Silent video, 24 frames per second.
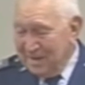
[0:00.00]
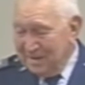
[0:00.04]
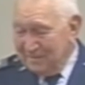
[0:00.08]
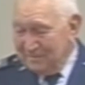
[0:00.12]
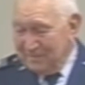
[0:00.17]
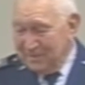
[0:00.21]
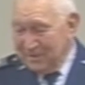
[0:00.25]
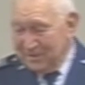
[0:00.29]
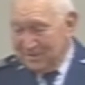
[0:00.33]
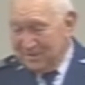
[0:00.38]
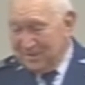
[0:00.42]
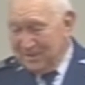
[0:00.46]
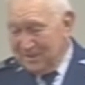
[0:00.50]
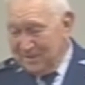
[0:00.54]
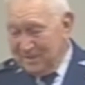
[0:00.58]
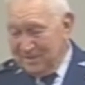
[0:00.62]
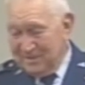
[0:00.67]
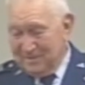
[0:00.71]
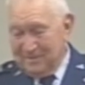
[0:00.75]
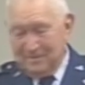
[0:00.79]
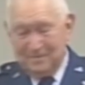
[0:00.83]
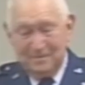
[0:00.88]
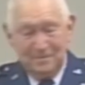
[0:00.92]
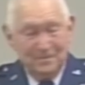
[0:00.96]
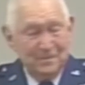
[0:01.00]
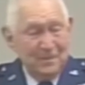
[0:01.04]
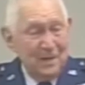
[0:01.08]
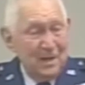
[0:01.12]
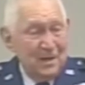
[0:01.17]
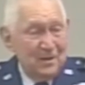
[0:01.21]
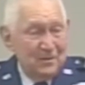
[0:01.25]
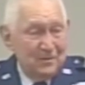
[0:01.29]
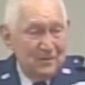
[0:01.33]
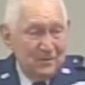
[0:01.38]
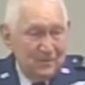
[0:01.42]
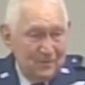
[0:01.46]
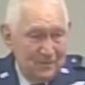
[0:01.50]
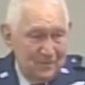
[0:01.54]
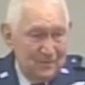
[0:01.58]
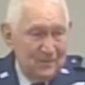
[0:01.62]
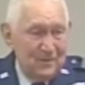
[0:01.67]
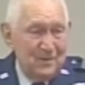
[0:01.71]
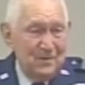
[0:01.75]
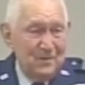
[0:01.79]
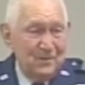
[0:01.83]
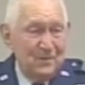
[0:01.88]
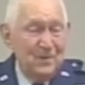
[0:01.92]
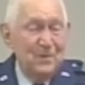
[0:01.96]
But uh,
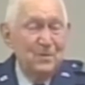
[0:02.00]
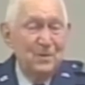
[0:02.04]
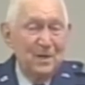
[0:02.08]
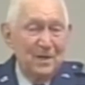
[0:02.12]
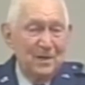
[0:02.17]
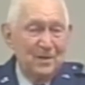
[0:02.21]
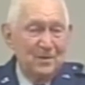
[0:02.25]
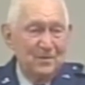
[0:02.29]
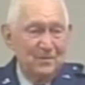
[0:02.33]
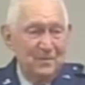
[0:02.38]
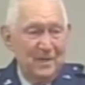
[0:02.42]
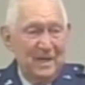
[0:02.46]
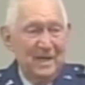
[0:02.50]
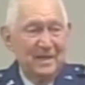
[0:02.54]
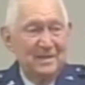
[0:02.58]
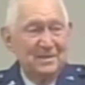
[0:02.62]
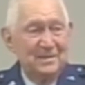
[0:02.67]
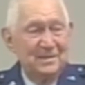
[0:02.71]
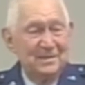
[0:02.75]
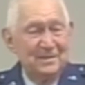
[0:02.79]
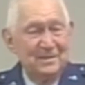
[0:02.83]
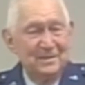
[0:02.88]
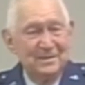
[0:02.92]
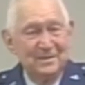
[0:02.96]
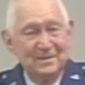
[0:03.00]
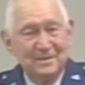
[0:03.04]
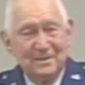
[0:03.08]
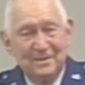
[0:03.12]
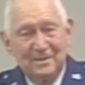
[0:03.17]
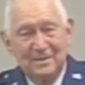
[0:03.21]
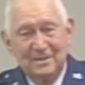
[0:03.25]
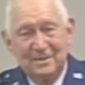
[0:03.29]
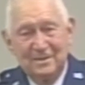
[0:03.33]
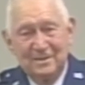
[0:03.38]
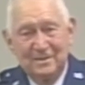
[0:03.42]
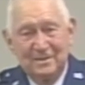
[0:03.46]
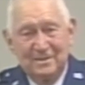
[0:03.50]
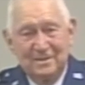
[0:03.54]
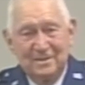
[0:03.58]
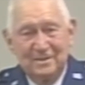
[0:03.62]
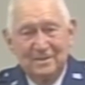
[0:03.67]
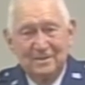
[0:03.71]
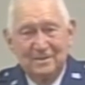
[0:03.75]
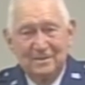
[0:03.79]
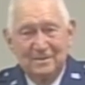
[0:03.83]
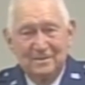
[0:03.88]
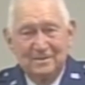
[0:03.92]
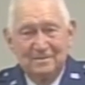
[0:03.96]
we, we went on back to, uh,
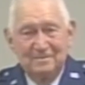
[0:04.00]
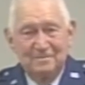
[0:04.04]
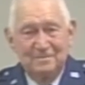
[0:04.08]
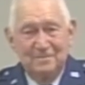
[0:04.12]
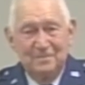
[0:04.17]
to the